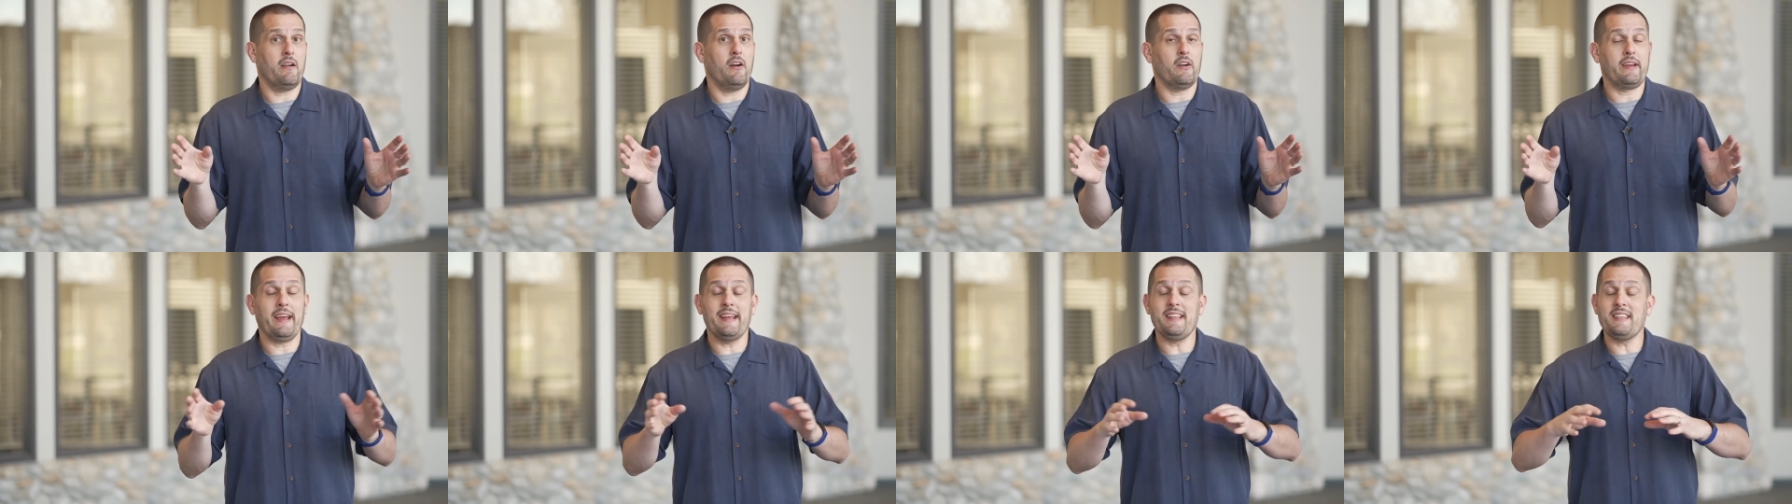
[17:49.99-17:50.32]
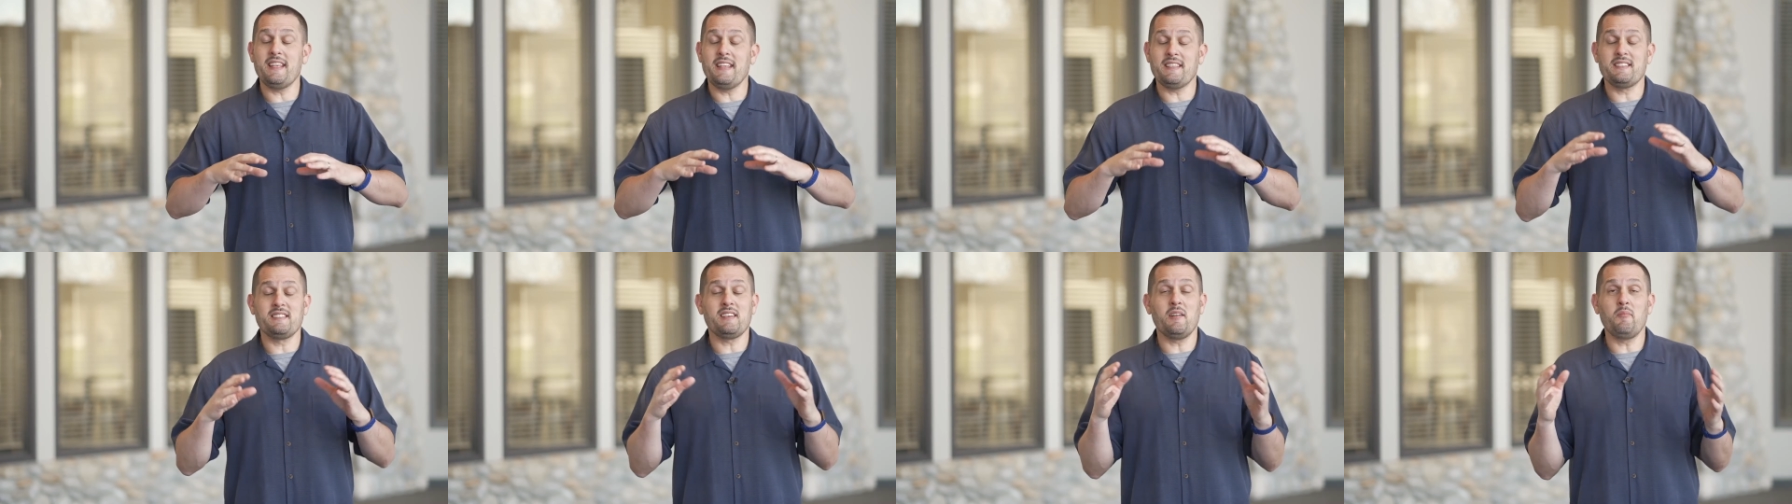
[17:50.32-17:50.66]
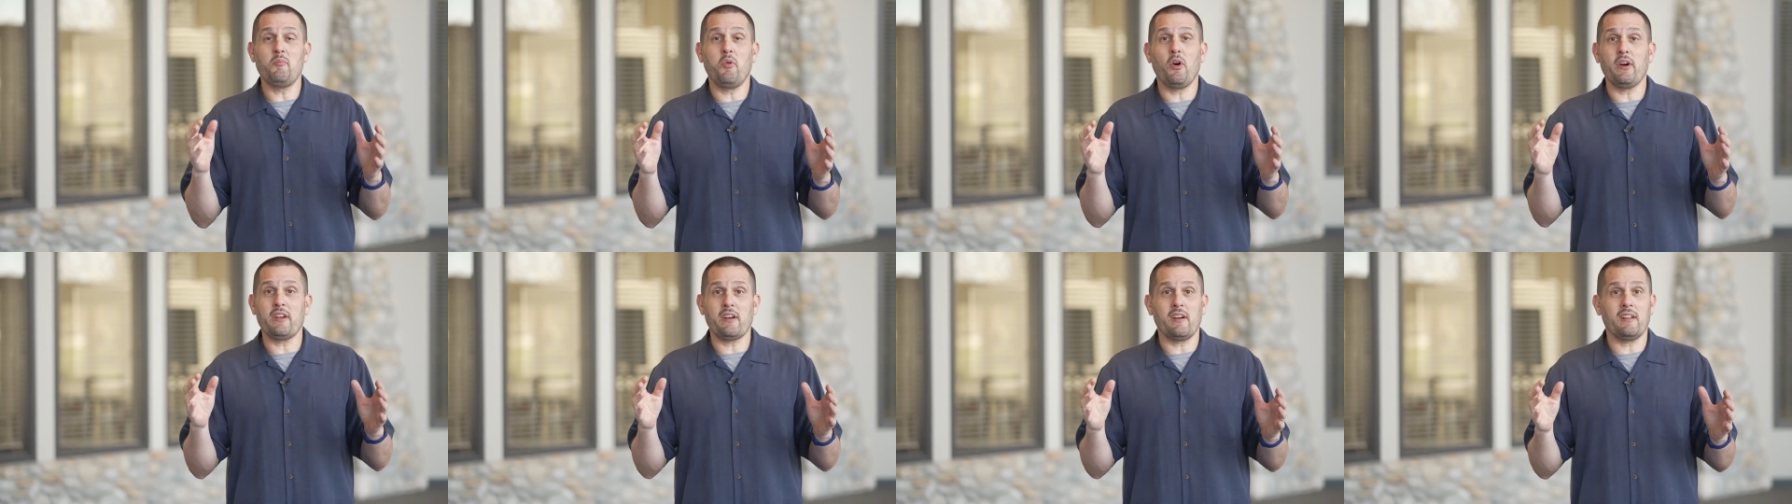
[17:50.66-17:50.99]
Okay, at some
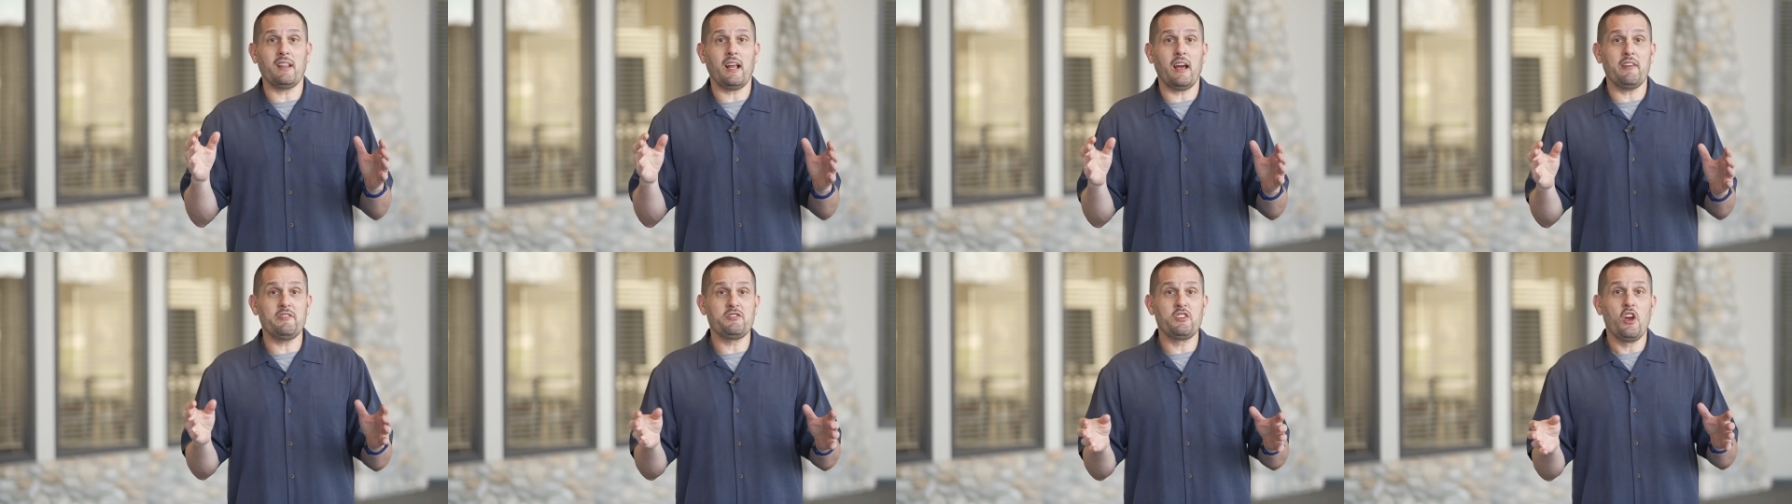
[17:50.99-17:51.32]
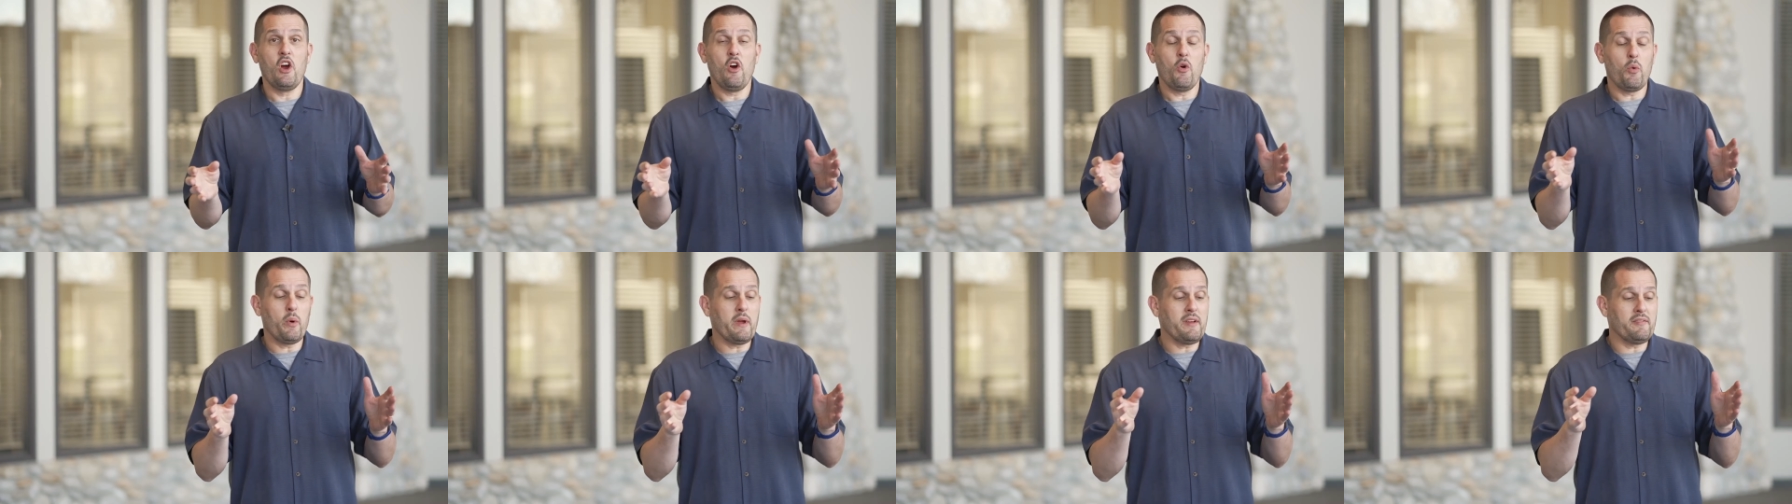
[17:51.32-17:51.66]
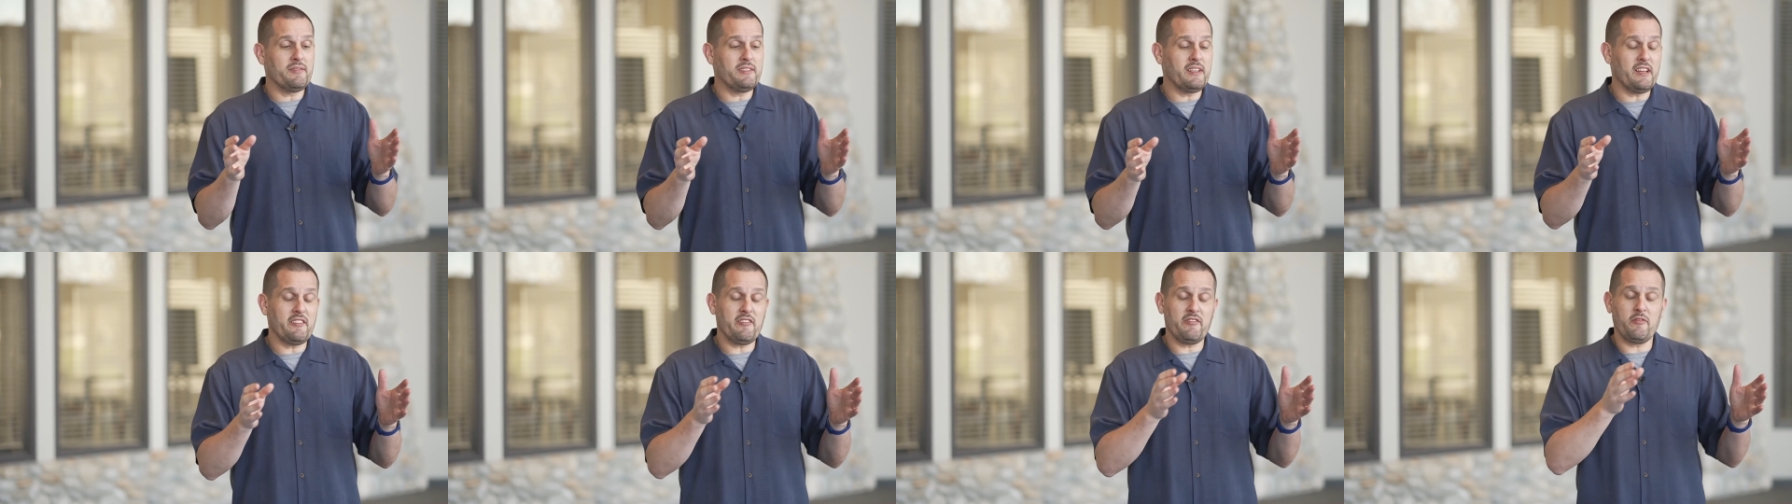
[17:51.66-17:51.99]
point in our lives, we've
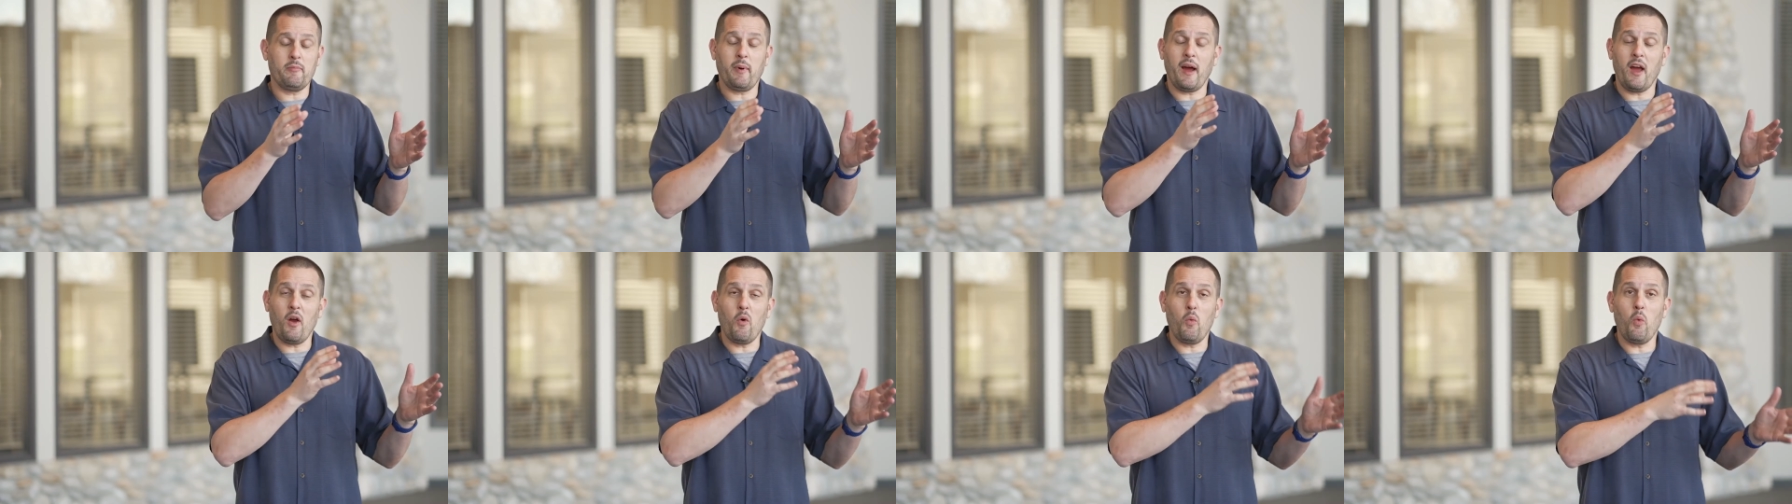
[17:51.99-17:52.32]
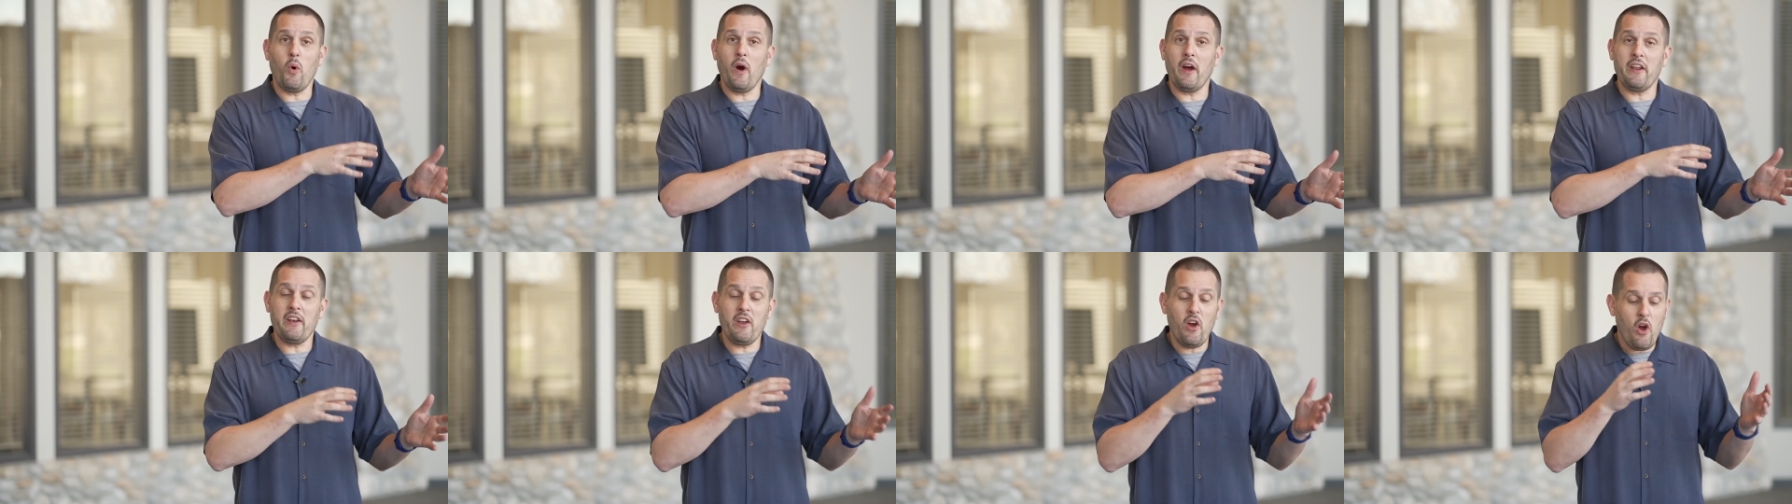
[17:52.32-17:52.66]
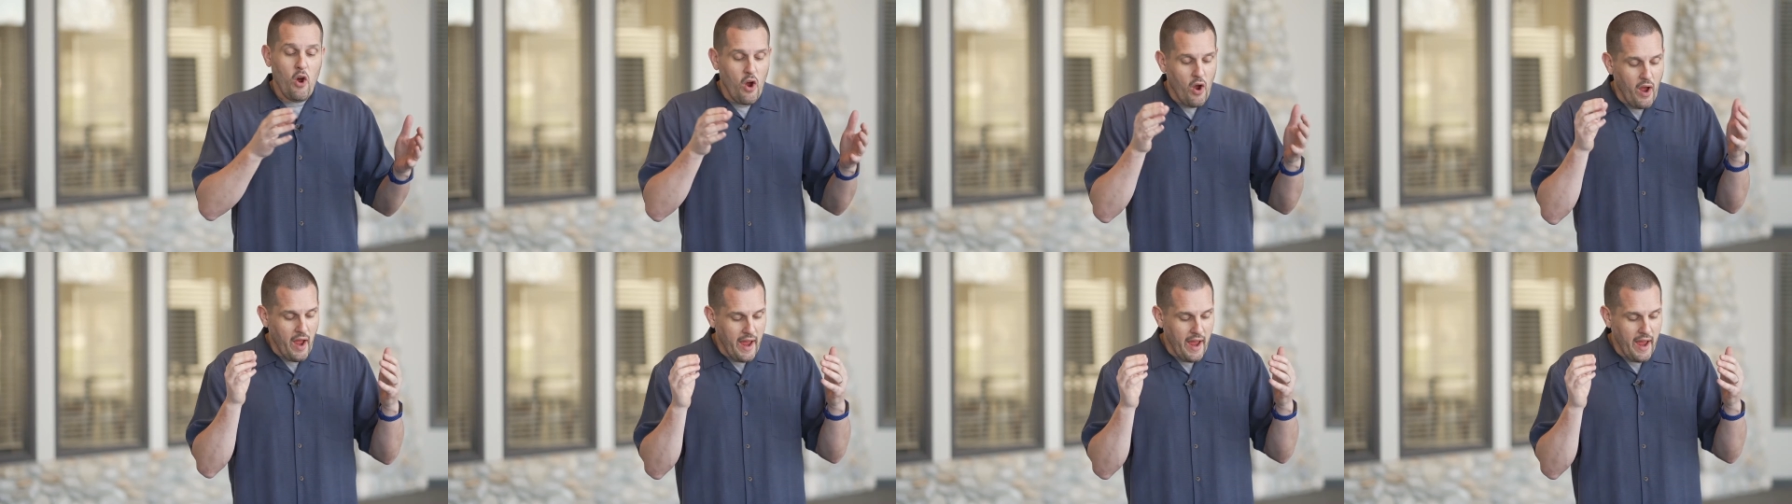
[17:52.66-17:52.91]
lived by one